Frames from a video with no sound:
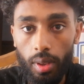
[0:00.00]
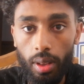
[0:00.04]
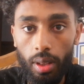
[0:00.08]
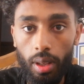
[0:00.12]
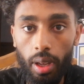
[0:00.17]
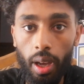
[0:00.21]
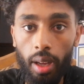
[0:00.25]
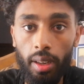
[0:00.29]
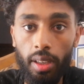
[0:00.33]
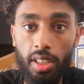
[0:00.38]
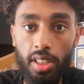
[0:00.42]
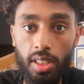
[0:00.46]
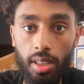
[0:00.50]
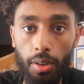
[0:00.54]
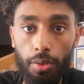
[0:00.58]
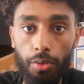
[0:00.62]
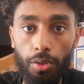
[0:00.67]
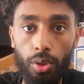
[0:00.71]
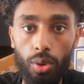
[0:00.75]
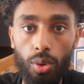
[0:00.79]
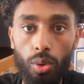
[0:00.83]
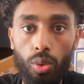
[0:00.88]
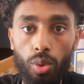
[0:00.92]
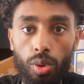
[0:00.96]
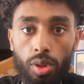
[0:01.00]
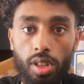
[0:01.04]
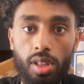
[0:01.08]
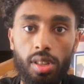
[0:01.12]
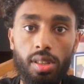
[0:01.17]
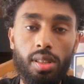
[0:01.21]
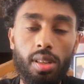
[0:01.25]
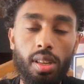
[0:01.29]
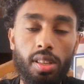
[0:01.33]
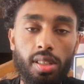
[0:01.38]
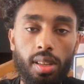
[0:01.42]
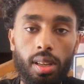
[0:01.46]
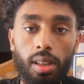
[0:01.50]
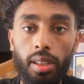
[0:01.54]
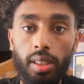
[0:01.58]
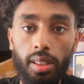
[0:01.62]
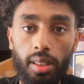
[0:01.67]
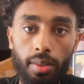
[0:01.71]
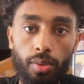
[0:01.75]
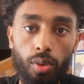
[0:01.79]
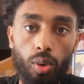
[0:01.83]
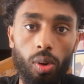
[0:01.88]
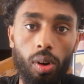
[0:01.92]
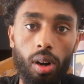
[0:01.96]
an SFU, which is a
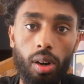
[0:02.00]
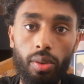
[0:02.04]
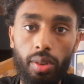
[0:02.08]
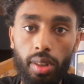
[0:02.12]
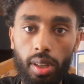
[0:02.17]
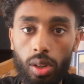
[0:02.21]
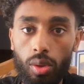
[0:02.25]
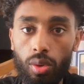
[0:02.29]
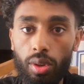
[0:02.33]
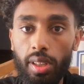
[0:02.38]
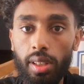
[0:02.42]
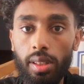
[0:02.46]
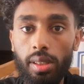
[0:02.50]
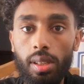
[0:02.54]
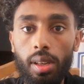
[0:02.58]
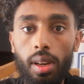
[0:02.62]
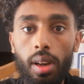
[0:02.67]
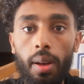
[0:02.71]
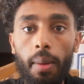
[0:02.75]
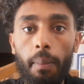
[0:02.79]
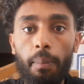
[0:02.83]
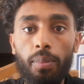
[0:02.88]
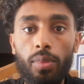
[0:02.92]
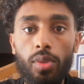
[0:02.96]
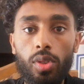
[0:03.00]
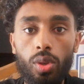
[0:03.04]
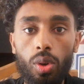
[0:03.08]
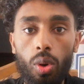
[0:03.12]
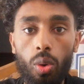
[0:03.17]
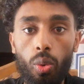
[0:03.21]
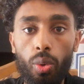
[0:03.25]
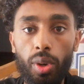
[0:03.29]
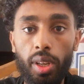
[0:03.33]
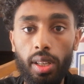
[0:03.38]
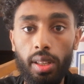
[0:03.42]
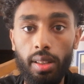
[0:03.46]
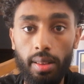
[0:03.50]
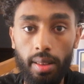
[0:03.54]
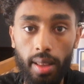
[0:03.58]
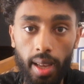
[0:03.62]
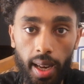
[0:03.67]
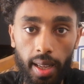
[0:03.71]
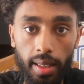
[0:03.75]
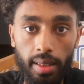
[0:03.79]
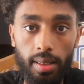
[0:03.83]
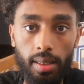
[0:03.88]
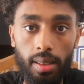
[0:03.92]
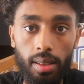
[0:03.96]
selective forwarding unit. So we need
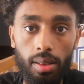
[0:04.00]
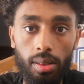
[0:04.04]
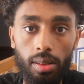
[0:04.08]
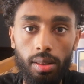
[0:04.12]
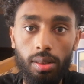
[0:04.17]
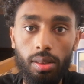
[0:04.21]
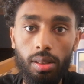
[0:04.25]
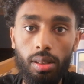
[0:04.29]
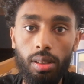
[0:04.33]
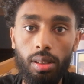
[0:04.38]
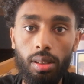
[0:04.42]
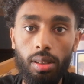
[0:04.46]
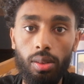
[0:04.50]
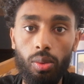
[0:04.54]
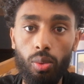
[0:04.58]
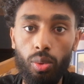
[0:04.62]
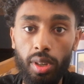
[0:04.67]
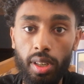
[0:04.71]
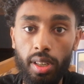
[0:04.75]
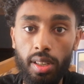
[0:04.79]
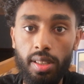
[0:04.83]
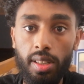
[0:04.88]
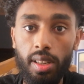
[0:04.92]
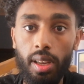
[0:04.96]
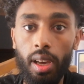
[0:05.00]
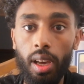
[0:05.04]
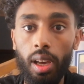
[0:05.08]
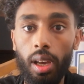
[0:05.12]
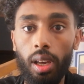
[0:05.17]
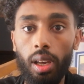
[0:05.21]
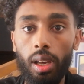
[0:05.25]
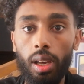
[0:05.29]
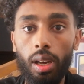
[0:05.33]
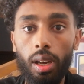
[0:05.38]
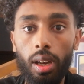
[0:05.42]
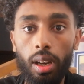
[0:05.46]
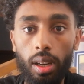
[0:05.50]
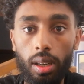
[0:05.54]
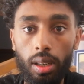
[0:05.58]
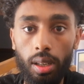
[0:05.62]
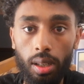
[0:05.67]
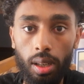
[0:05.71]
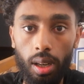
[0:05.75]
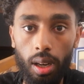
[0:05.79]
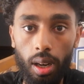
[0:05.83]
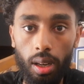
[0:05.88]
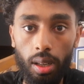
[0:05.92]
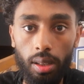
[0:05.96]
that. We need a
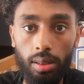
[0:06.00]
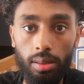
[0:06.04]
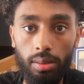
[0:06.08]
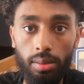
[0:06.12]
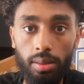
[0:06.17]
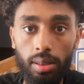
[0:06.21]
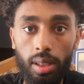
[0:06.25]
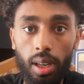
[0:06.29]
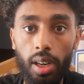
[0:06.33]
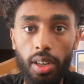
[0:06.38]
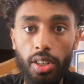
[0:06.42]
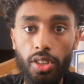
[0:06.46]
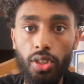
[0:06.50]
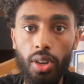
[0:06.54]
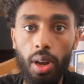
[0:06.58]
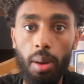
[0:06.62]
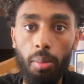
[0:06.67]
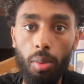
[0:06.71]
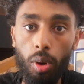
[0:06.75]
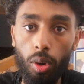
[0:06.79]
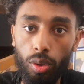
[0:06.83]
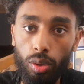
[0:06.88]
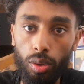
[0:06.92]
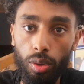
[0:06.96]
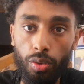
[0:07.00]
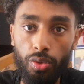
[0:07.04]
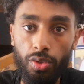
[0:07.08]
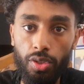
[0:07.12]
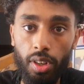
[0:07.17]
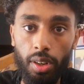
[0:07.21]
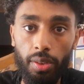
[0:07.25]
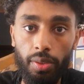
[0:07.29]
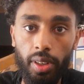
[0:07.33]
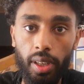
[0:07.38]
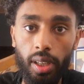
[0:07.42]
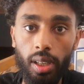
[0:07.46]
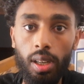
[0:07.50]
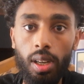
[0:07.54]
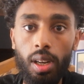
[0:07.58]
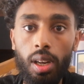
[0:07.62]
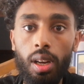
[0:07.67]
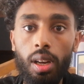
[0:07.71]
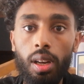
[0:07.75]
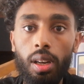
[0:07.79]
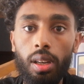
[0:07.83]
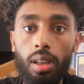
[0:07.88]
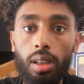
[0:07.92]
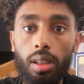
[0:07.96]
large amount of server.
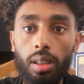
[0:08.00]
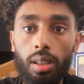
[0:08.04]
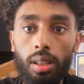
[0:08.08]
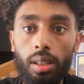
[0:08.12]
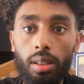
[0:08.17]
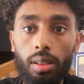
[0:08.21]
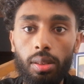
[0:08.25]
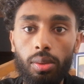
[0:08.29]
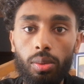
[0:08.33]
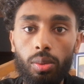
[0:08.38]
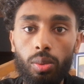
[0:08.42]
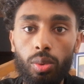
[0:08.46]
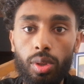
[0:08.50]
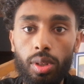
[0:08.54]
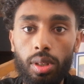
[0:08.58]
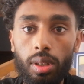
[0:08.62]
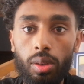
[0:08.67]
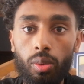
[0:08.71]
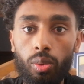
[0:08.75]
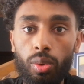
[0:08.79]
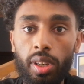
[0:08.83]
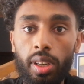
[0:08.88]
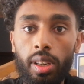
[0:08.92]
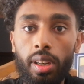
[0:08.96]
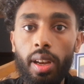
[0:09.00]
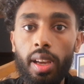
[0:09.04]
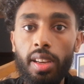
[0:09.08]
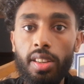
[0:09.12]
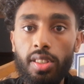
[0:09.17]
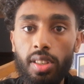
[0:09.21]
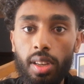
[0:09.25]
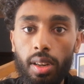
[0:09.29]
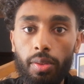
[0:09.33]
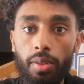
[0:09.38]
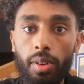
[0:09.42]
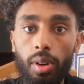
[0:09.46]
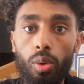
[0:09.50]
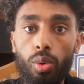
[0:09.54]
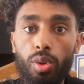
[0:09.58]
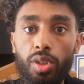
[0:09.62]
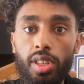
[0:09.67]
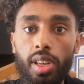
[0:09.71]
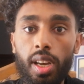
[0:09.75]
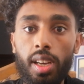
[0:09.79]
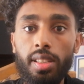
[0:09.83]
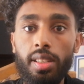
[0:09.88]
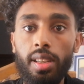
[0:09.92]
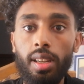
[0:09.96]
We need a server
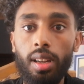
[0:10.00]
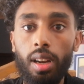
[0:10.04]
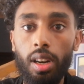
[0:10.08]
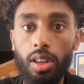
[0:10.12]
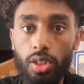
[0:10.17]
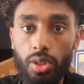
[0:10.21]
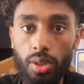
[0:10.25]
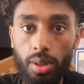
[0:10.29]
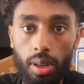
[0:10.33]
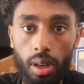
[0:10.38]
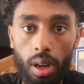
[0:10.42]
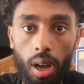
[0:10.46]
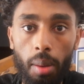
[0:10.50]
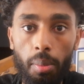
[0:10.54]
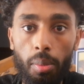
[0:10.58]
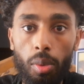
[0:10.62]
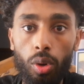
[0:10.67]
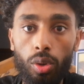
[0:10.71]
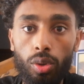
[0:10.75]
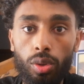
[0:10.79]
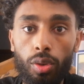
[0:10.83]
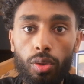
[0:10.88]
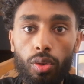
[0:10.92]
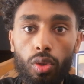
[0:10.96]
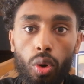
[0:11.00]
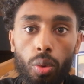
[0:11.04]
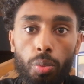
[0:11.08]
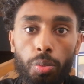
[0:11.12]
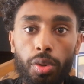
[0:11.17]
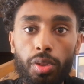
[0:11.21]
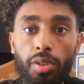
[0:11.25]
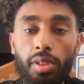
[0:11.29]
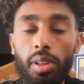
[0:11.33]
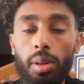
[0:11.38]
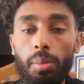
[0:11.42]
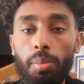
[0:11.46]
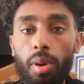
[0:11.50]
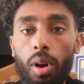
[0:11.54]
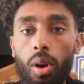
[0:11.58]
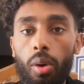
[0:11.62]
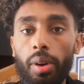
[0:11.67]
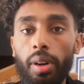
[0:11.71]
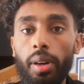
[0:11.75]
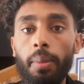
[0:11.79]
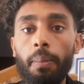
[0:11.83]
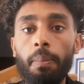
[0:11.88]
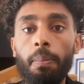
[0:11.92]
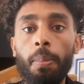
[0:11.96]
which has a large amount of computing
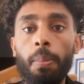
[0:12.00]
power